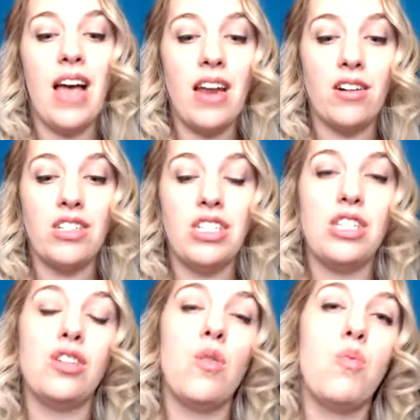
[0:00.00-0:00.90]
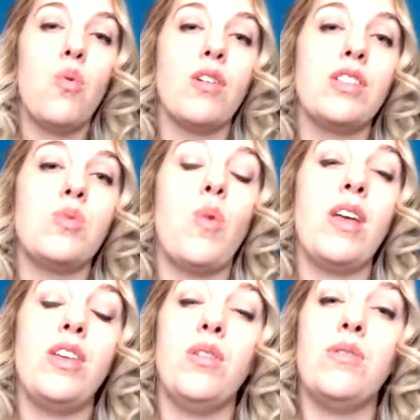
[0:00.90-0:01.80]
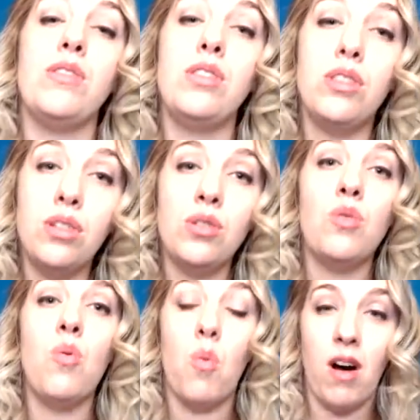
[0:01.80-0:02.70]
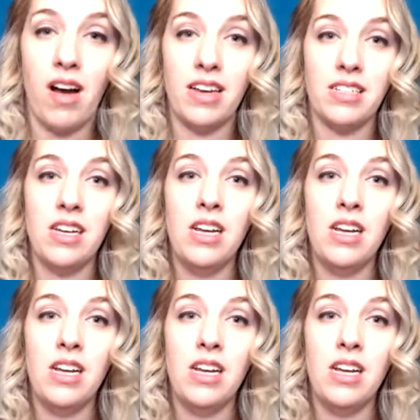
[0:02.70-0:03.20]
energy towards what you do want.